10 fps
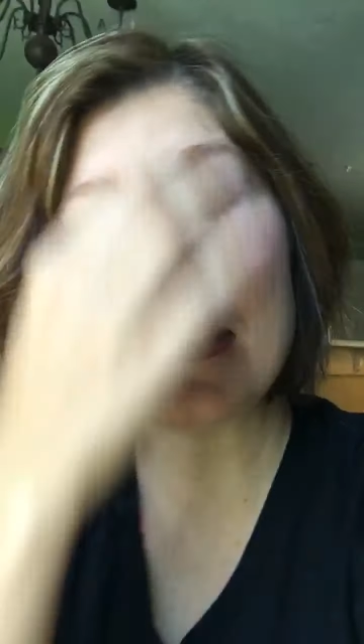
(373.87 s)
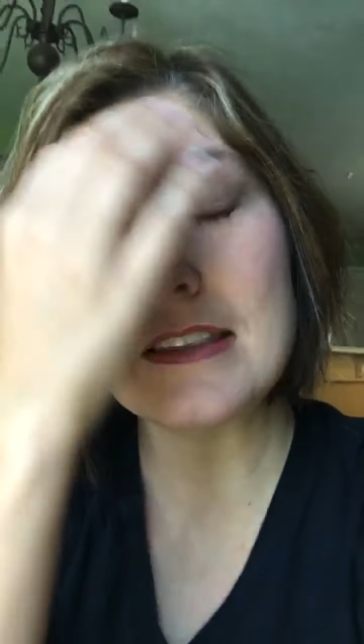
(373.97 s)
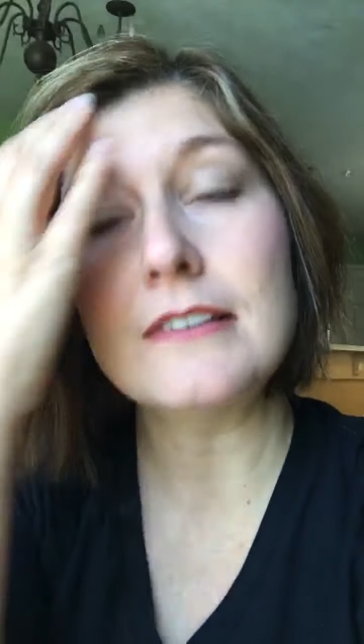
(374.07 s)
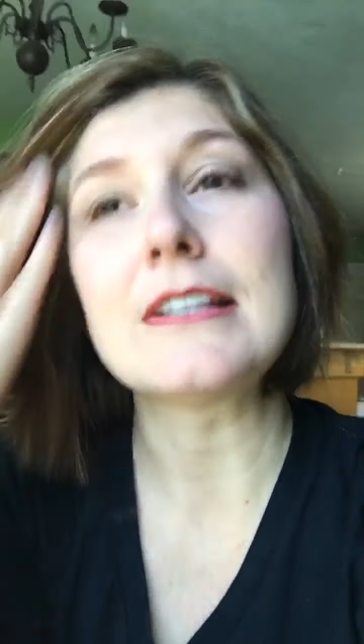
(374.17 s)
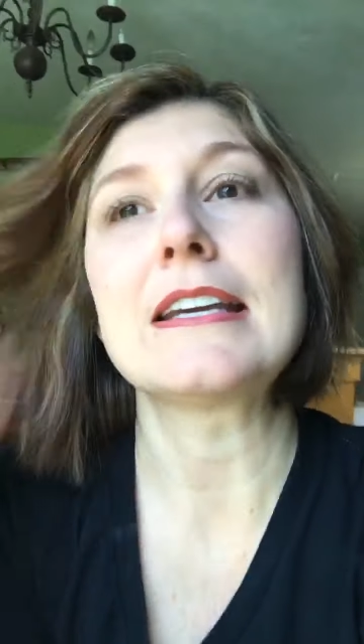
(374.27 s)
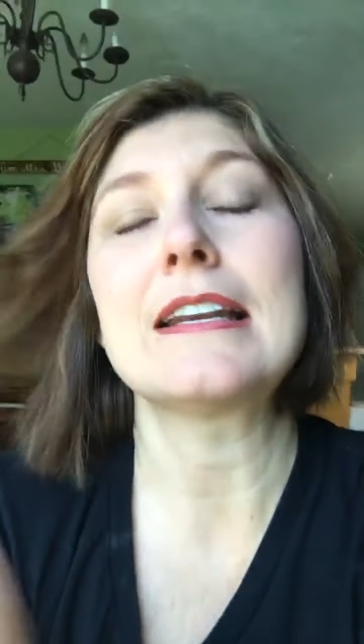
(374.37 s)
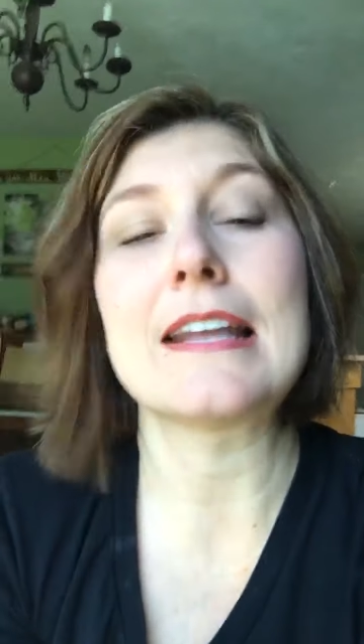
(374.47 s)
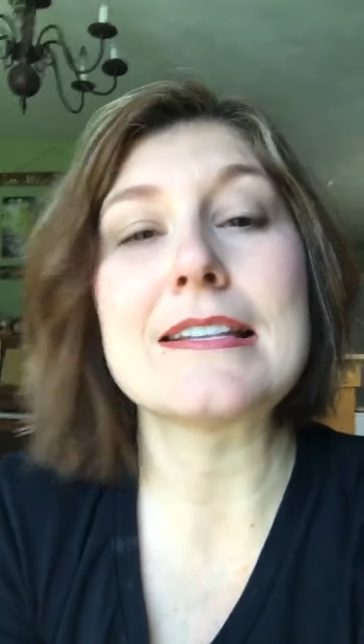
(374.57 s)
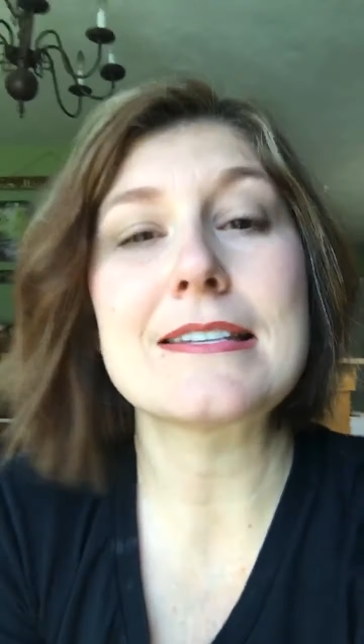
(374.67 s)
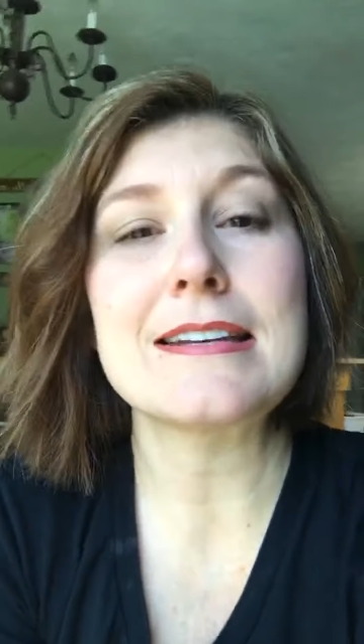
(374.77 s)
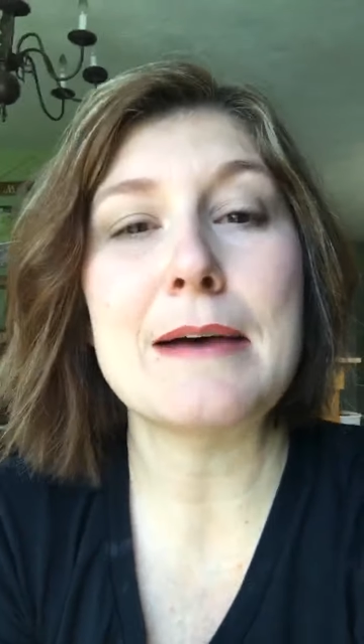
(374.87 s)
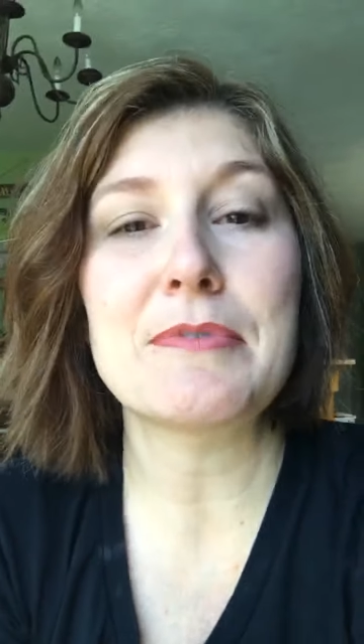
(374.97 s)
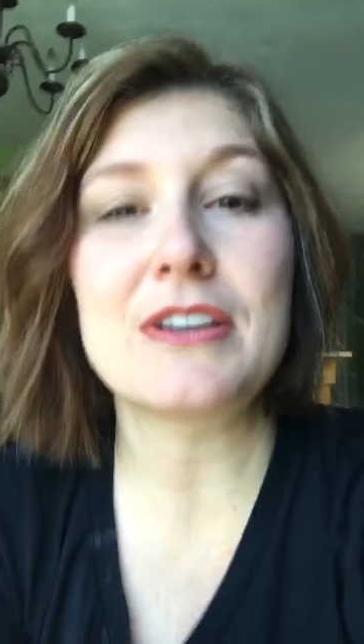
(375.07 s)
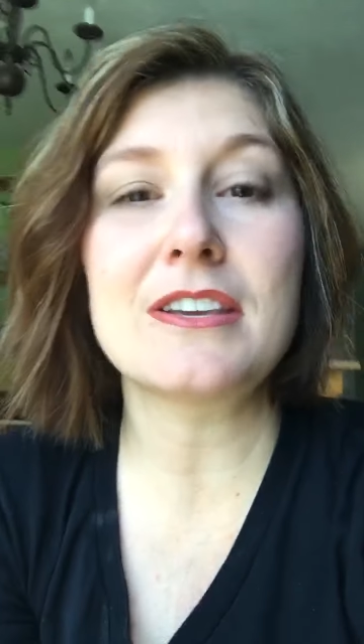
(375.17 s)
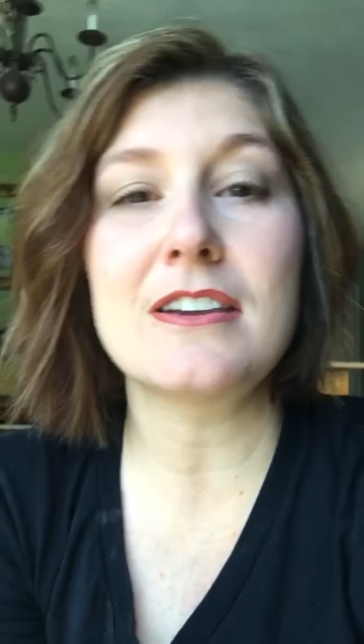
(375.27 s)
the lead. Let's stop
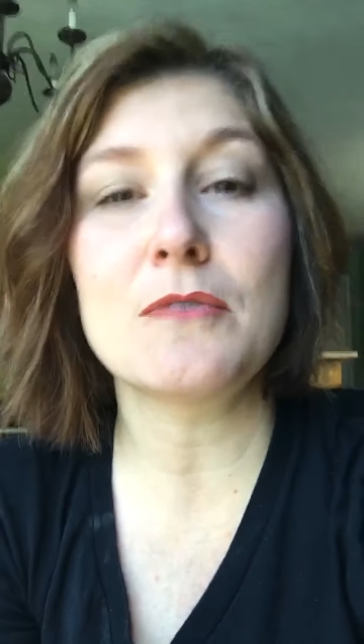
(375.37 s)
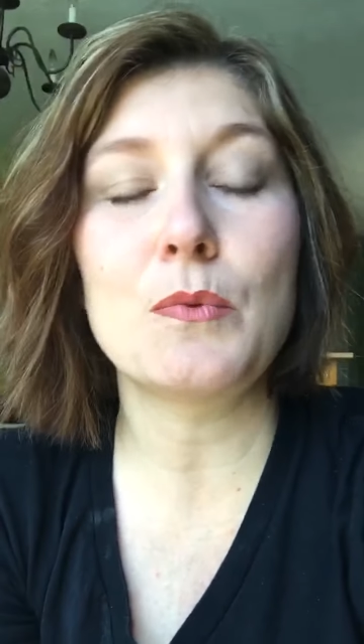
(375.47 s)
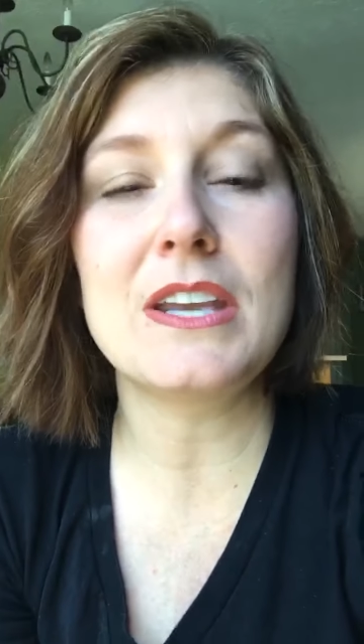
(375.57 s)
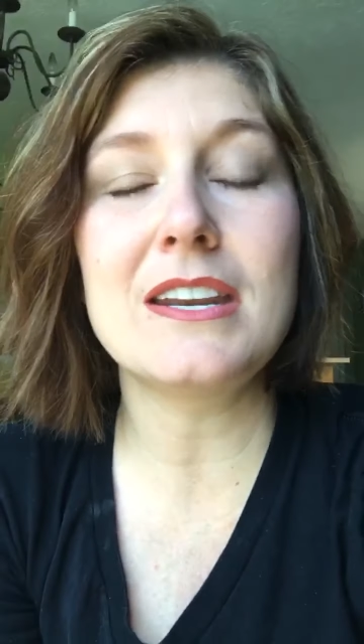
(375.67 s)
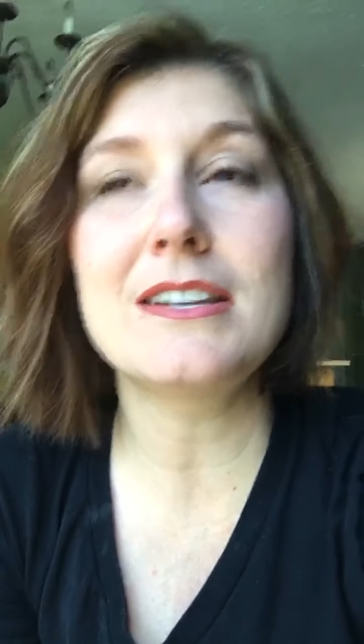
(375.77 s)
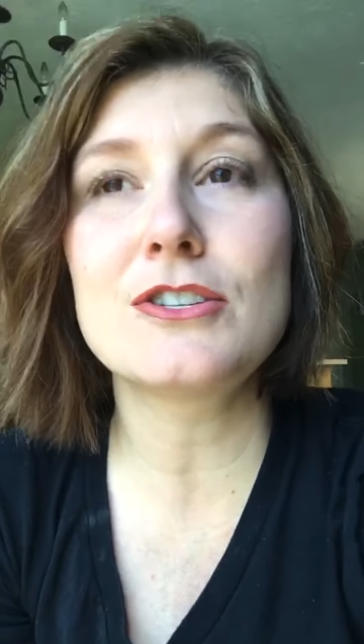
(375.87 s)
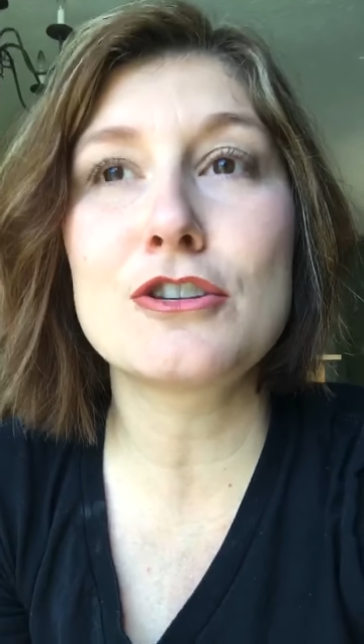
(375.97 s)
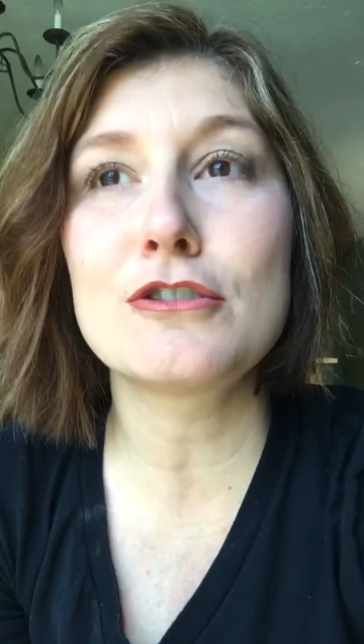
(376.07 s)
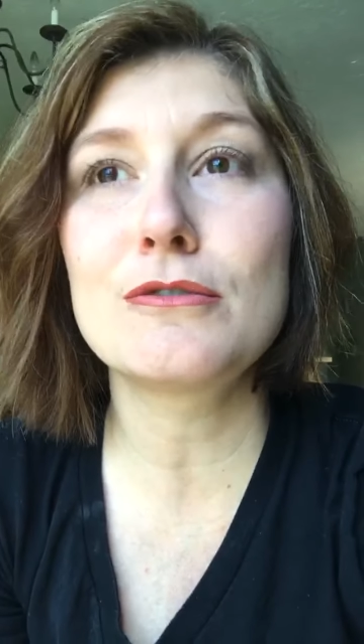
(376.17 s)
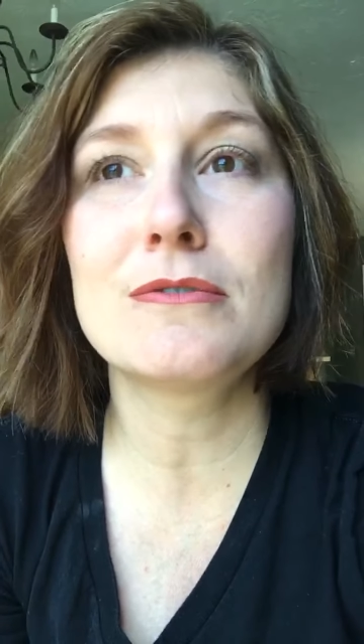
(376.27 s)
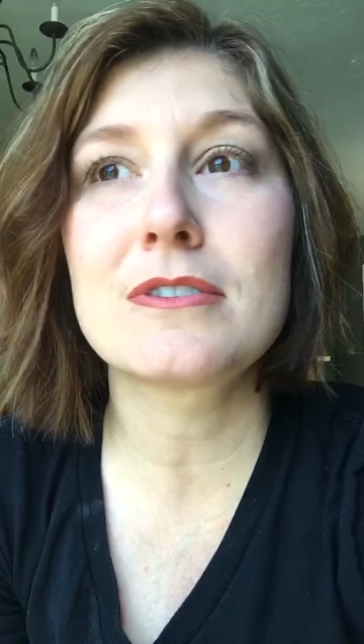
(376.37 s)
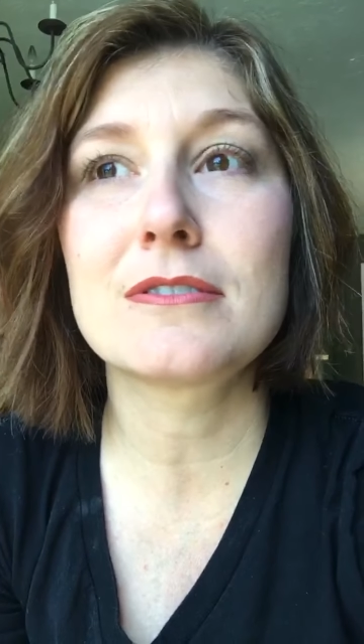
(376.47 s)
thinking we need to